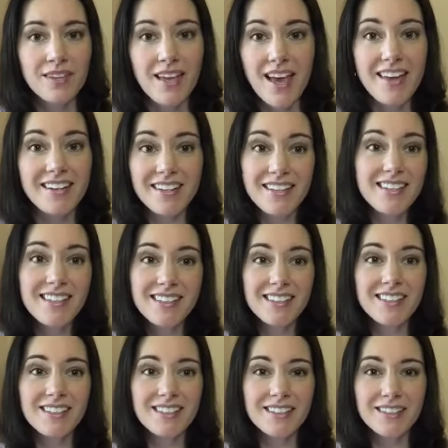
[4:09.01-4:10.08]
and
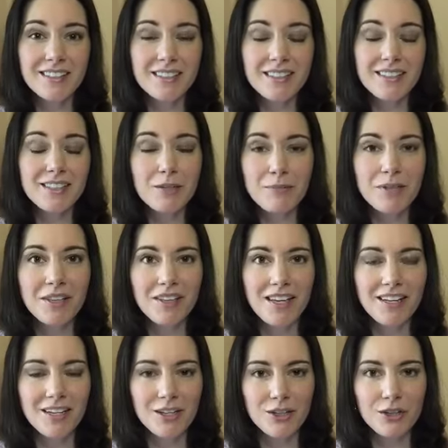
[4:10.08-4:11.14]
isn't
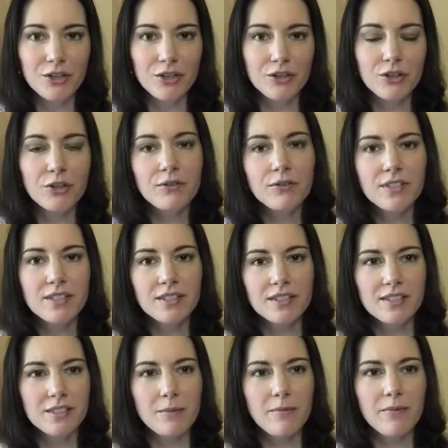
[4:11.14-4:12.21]
stimulating your nervous
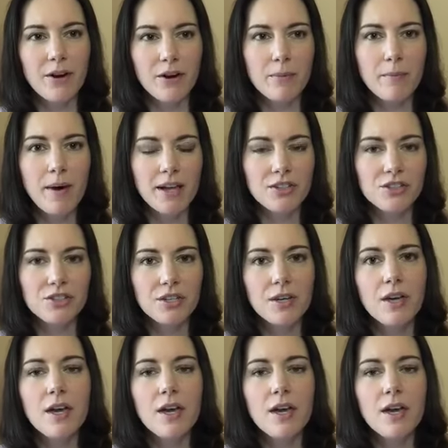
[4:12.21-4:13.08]
system very much.